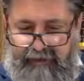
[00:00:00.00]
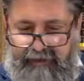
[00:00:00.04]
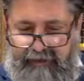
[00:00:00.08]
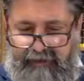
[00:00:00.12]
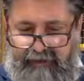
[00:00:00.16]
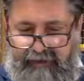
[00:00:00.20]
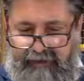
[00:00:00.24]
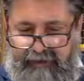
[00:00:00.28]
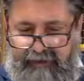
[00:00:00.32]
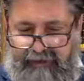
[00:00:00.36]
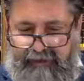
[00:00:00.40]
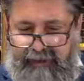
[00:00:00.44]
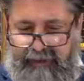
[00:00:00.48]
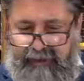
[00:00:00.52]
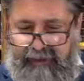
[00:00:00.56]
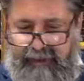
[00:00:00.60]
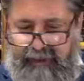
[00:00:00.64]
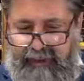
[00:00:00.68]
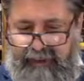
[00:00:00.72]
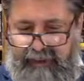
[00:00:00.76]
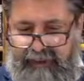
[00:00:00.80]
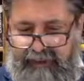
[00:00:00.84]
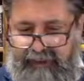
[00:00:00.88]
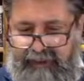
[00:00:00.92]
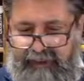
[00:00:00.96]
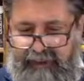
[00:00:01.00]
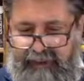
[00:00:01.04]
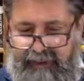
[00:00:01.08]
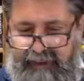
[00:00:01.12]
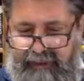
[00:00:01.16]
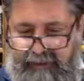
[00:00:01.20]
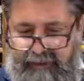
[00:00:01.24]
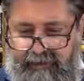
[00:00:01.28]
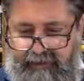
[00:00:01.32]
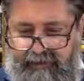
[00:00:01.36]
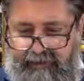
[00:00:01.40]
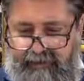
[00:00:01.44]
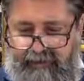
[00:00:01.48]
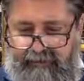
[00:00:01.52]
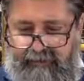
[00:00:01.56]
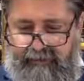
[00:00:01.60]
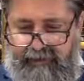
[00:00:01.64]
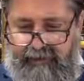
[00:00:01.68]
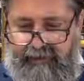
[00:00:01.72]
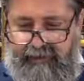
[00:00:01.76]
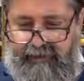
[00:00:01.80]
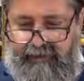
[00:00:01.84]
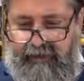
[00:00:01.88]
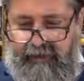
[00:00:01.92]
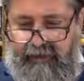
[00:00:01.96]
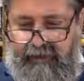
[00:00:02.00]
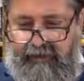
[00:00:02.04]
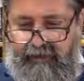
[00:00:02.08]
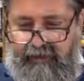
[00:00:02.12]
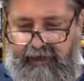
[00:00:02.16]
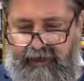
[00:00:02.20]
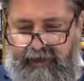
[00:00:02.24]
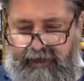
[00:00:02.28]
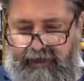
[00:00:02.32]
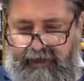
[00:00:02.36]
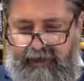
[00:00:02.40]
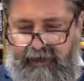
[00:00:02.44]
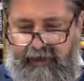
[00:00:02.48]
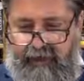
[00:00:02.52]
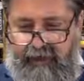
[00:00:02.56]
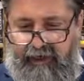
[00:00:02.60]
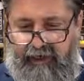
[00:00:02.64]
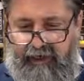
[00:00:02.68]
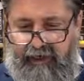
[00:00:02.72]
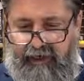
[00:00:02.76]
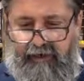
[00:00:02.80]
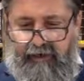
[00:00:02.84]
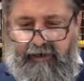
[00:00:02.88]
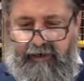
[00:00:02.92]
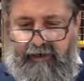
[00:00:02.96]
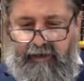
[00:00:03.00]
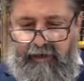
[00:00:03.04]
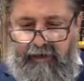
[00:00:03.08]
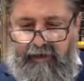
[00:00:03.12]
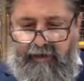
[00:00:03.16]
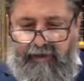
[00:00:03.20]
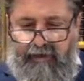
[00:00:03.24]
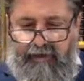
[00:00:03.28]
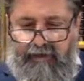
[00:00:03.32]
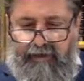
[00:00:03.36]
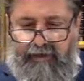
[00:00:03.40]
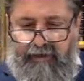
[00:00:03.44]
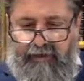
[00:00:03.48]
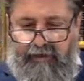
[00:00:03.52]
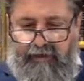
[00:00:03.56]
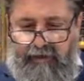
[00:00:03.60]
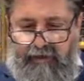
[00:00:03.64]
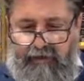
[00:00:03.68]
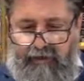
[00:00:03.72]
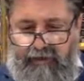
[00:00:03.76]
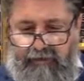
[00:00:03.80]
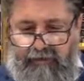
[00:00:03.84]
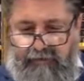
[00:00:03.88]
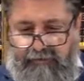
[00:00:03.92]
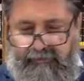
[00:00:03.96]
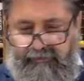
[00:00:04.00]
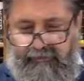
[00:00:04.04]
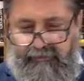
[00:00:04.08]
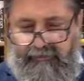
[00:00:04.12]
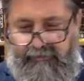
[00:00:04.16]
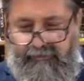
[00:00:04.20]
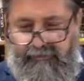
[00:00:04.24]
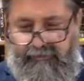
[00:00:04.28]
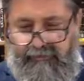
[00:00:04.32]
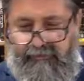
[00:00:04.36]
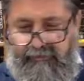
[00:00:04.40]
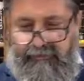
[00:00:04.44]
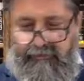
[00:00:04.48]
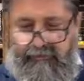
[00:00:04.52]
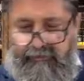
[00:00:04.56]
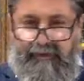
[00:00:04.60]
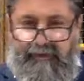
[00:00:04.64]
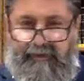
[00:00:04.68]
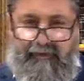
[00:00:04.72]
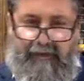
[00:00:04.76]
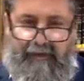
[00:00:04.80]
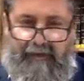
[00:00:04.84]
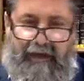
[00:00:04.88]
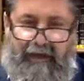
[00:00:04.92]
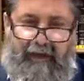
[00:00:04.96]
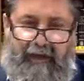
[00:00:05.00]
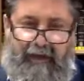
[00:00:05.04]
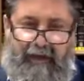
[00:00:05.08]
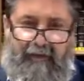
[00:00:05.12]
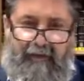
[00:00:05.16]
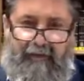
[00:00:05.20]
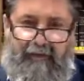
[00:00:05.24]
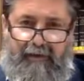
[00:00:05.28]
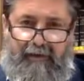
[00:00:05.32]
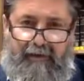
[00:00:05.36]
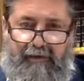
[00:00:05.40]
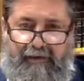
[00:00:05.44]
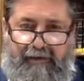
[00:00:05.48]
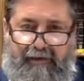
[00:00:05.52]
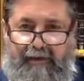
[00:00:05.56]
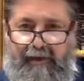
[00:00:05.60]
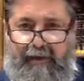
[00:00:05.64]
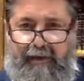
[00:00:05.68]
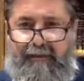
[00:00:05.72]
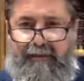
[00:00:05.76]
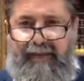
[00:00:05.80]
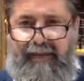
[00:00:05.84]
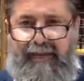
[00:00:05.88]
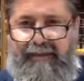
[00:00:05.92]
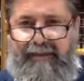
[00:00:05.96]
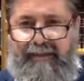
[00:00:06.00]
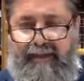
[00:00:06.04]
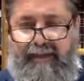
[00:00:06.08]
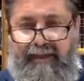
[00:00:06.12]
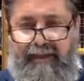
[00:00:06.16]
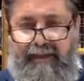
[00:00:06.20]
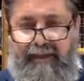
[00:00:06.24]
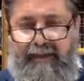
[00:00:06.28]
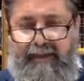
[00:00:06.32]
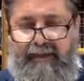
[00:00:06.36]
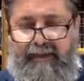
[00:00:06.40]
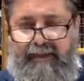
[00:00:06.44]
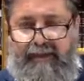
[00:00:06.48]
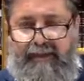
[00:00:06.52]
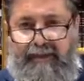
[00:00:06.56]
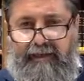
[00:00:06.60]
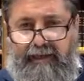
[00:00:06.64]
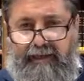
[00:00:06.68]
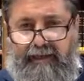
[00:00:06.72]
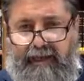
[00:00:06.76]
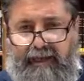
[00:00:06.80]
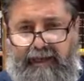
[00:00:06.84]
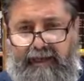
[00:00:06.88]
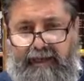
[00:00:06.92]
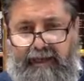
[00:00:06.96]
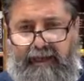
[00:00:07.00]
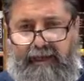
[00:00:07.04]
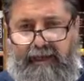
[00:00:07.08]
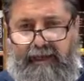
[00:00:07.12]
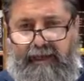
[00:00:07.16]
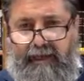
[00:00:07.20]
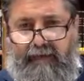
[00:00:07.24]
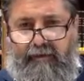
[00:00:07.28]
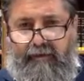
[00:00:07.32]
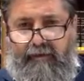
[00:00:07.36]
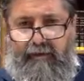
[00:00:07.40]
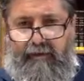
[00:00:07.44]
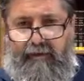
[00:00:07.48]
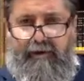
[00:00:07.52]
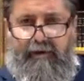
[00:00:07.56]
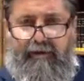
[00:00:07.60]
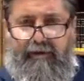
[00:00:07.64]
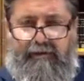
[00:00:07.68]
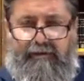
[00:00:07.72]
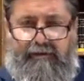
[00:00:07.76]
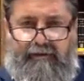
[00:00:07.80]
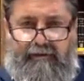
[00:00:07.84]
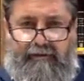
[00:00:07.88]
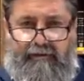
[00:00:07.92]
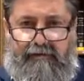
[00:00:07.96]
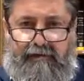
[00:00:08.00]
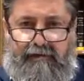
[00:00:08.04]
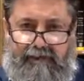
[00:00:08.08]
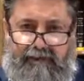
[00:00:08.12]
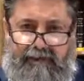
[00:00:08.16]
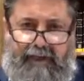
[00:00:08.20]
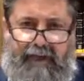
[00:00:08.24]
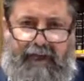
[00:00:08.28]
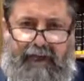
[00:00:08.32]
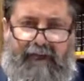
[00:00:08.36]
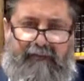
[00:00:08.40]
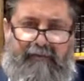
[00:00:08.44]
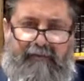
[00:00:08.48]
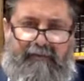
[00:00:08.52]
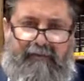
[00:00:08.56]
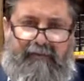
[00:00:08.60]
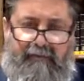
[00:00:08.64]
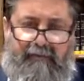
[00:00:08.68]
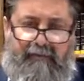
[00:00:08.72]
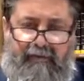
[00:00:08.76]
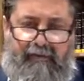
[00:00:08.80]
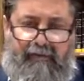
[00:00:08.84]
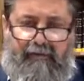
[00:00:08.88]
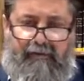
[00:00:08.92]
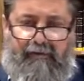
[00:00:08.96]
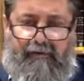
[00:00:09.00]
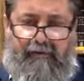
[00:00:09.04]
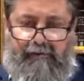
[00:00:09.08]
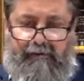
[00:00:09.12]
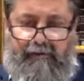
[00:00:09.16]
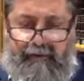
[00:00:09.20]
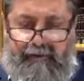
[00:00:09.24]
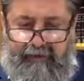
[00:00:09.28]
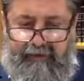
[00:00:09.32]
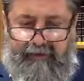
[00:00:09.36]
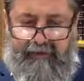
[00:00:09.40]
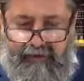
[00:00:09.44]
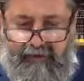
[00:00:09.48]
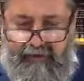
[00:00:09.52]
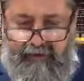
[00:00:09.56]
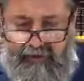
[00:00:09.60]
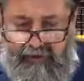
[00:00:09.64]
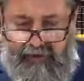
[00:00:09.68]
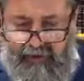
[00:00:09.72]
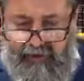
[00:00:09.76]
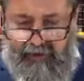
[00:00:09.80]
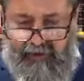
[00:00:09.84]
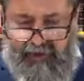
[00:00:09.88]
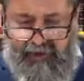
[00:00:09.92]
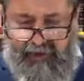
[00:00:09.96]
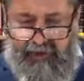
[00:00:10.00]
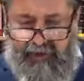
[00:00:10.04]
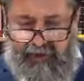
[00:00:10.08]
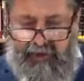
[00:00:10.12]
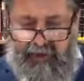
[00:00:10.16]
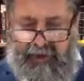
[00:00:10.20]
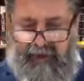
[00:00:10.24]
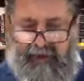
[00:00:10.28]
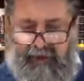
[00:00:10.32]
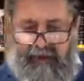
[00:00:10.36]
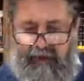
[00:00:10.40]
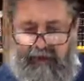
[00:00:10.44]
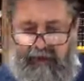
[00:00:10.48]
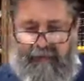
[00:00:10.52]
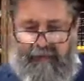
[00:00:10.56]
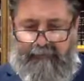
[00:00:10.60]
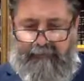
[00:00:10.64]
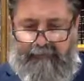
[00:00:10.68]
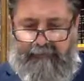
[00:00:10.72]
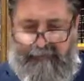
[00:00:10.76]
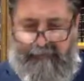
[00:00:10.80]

it says that Vatakom Chana Ochla Beshilo. So now he basically Elkanah rebuked her and she ate from the korban. And she got up